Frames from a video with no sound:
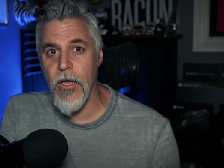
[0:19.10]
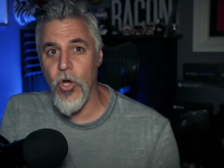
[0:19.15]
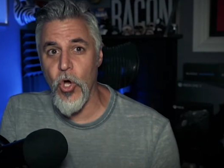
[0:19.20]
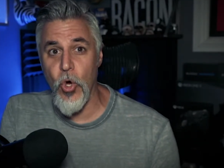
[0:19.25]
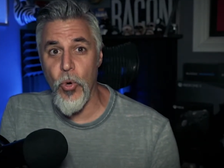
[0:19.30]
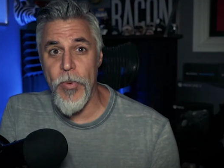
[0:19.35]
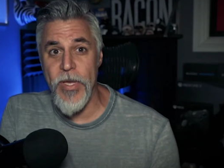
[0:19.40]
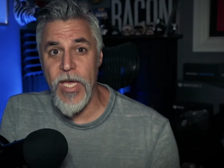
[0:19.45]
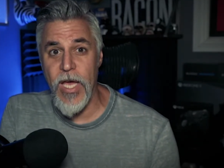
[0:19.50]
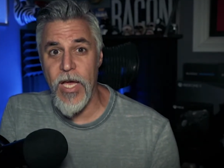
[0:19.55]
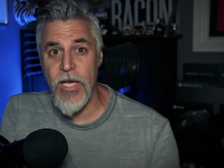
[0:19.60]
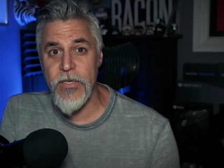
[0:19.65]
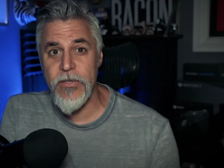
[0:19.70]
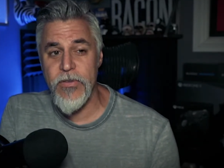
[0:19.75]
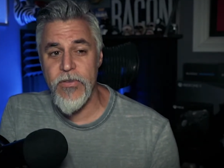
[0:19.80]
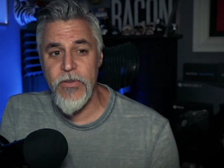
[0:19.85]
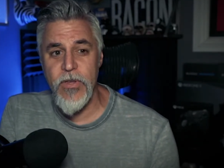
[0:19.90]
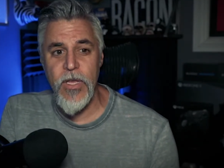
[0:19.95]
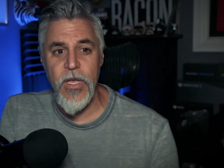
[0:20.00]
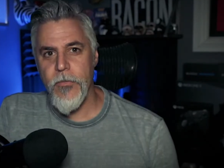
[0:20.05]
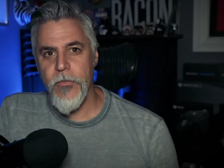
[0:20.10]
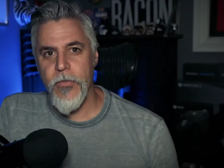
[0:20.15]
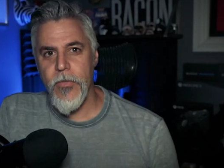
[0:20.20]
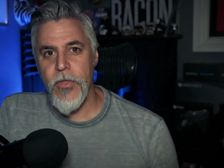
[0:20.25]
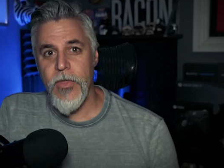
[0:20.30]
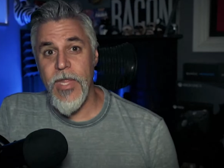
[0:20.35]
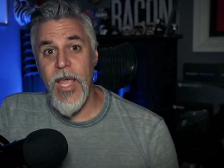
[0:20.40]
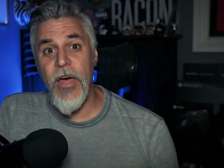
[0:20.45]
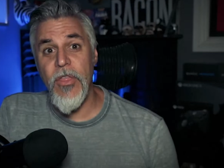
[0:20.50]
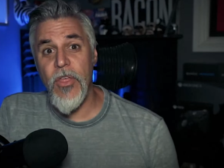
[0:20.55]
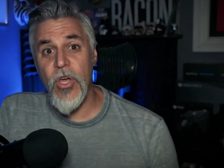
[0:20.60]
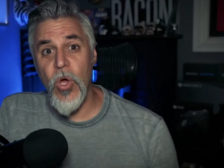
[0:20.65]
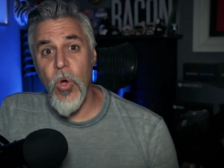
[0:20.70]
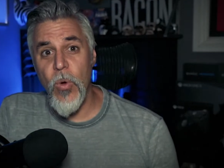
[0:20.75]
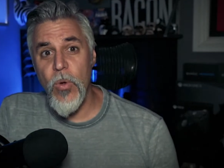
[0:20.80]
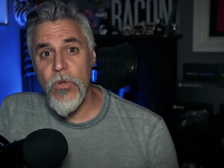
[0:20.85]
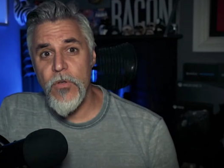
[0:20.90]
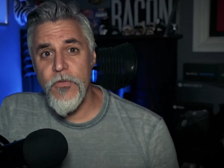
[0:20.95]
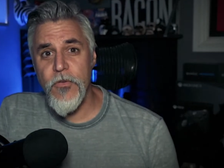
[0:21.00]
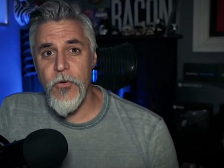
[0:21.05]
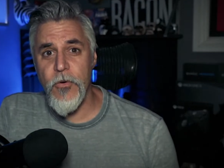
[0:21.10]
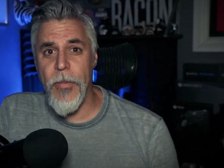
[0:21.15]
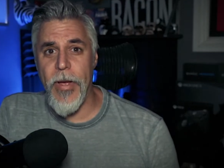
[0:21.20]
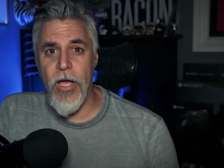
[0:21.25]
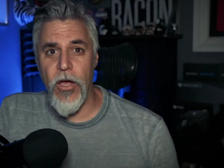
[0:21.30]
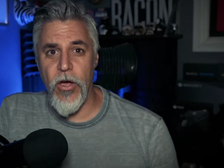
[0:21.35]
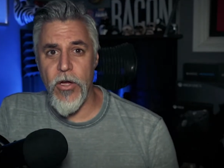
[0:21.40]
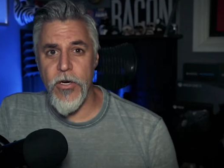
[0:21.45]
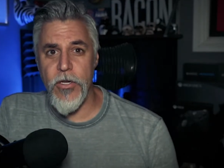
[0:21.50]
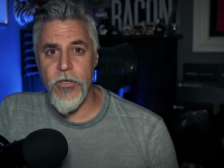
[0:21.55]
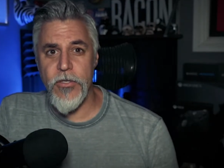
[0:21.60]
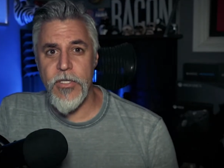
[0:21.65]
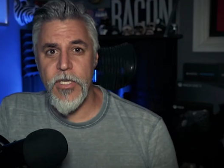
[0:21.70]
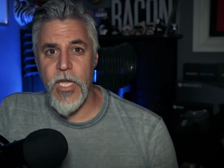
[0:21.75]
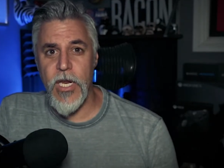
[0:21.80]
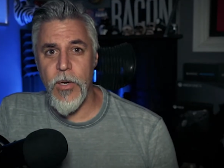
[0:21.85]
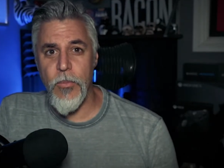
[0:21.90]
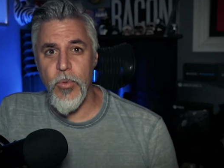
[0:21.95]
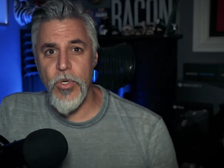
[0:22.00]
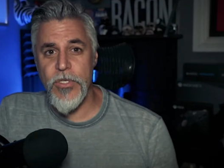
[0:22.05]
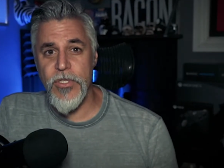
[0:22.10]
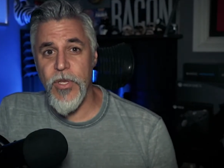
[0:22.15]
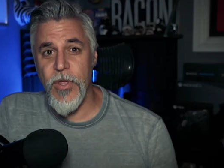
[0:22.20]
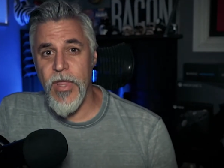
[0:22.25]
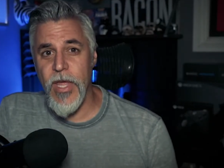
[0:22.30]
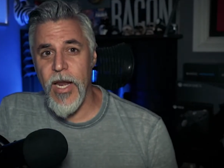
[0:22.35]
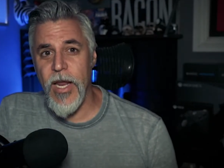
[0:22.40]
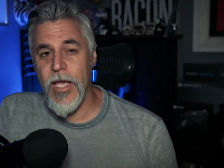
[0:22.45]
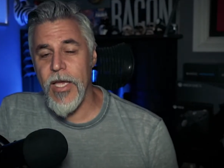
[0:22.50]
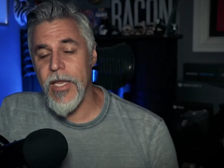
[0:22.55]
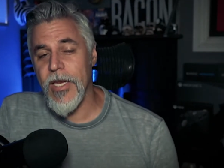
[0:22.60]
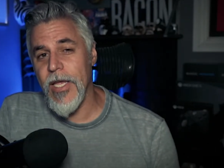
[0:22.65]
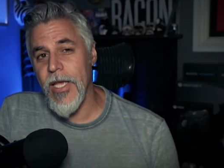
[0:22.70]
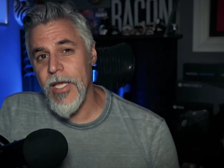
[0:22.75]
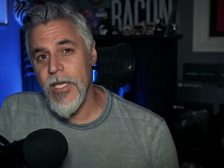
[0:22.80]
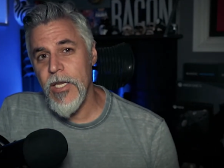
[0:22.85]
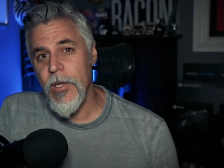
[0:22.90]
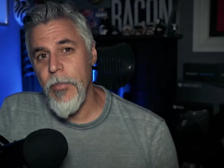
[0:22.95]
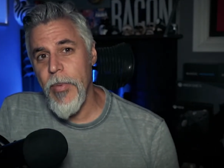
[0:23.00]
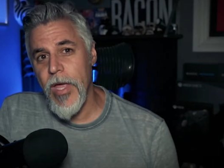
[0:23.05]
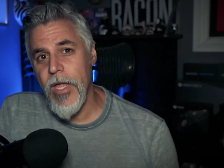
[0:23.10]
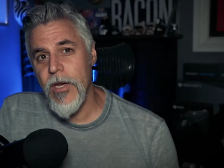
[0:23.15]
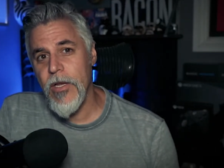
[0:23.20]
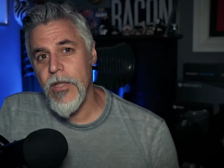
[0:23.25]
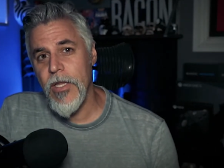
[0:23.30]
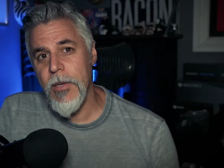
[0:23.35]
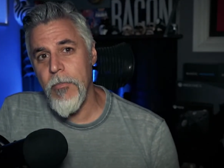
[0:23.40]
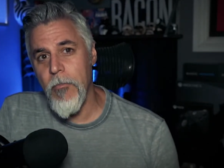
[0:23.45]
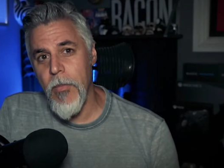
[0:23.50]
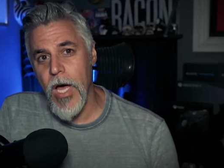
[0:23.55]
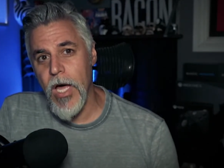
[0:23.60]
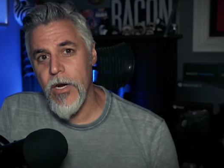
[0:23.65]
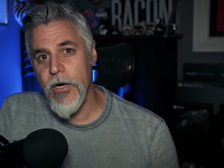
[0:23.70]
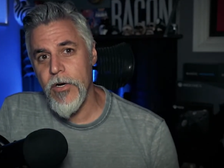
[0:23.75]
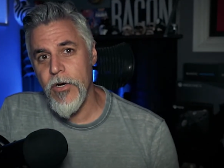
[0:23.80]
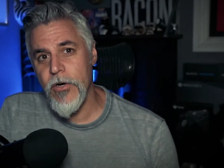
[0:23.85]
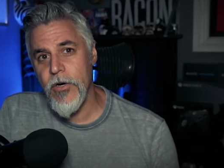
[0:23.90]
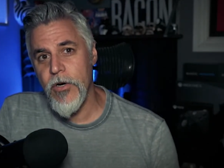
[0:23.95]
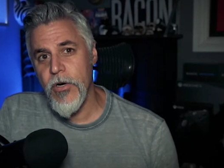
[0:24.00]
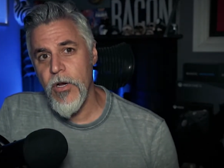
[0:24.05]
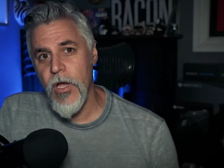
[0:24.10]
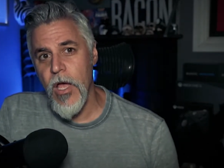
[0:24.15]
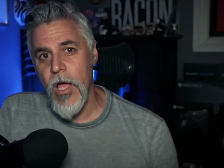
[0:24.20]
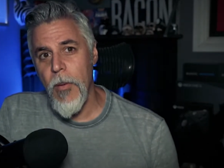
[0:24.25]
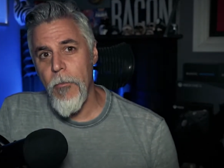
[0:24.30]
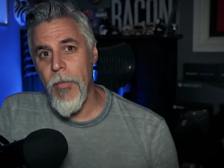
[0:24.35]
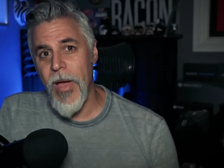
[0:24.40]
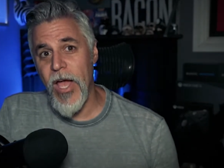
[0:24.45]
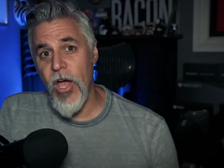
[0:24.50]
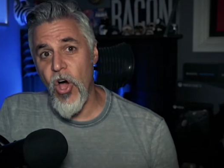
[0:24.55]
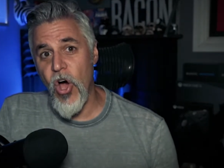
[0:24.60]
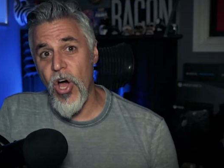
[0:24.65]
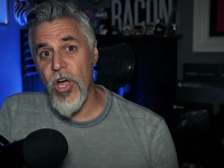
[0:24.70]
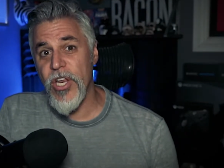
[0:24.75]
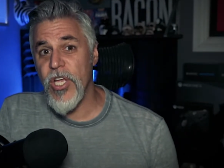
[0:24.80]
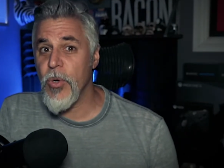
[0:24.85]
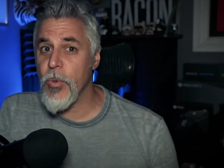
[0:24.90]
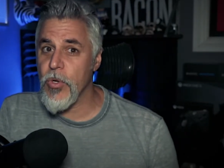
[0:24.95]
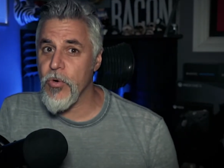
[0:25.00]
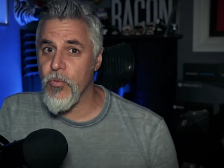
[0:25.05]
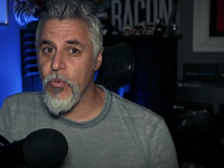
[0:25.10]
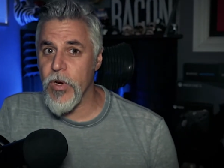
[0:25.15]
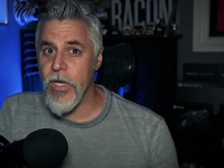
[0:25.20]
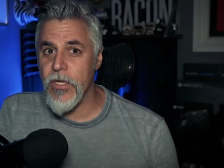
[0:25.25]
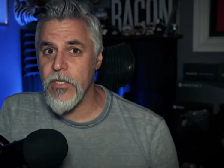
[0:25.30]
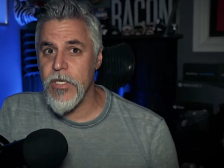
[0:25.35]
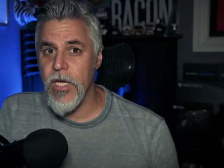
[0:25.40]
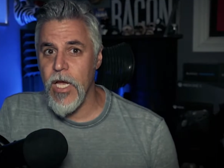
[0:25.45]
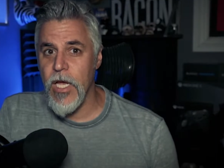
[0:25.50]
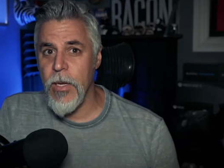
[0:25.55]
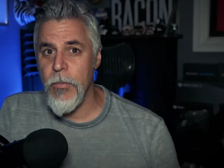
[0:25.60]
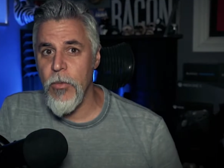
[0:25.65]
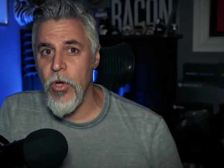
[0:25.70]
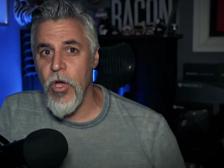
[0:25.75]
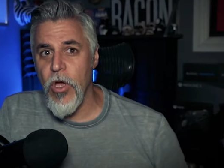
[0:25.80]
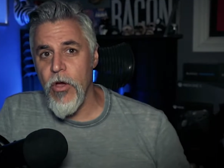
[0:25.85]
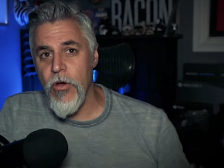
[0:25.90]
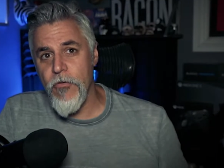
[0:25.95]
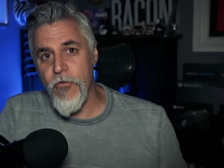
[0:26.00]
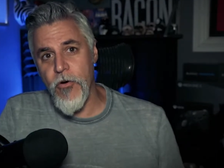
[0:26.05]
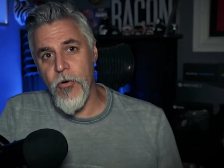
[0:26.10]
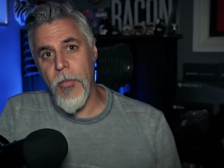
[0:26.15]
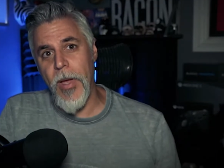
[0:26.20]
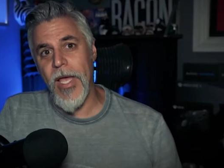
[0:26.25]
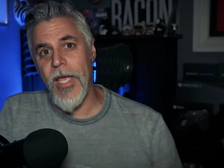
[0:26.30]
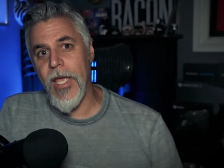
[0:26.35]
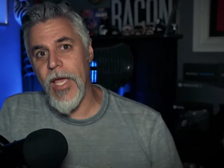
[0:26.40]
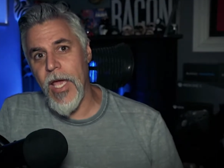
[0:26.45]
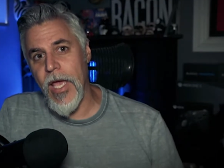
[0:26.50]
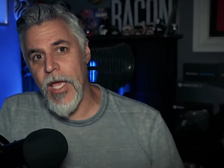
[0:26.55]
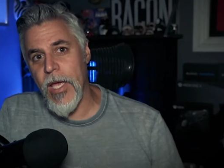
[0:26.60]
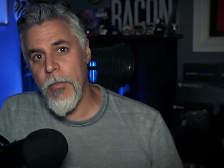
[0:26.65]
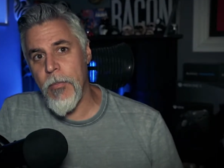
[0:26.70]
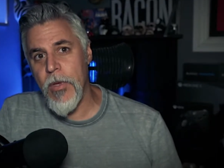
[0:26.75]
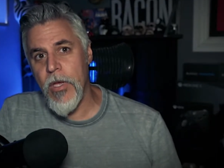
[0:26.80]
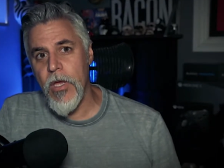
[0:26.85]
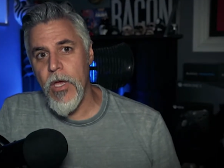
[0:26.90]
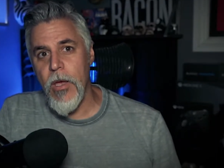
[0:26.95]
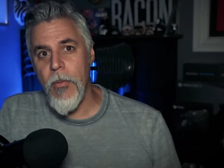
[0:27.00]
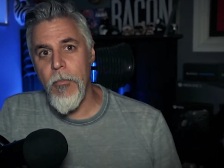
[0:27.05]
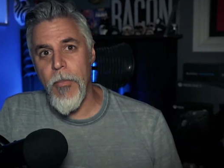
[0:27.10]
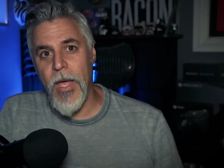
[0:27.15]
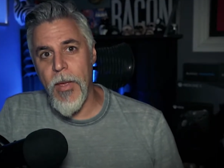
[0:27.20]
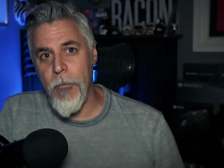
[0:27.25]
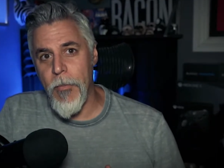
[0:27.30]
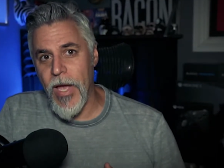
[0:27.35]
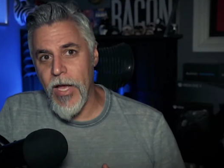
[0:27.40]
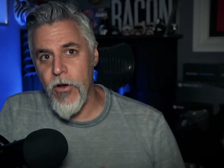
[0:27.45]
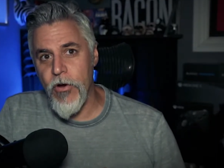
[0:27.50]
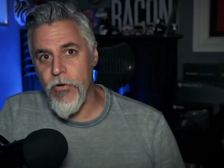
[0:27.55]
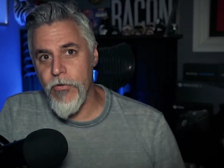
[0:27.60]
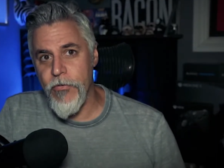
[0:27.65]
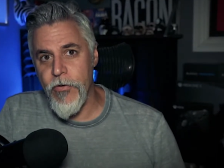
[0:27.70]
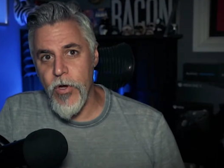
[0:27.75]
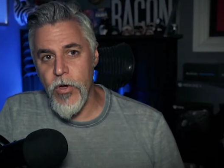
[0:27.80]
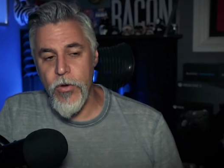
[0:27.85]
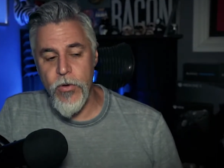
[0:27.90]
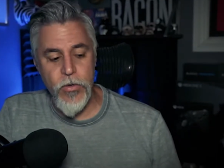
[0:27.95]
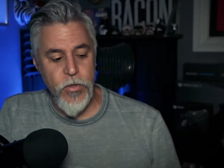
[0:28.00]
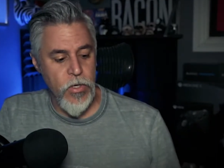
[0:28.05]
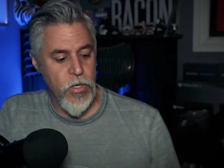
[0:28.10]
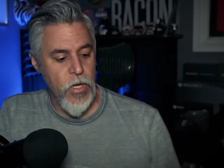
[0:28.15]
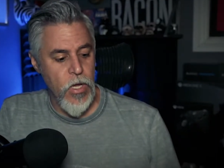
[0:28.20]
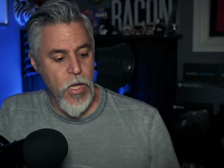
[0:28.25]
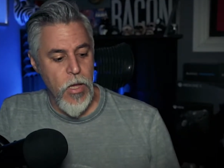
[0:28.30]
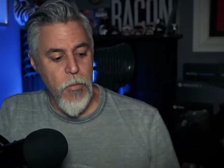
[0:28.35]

OBS. Now, the goals for my audio setup were so that I can independently monitor my audio in real time for my game, my microphone,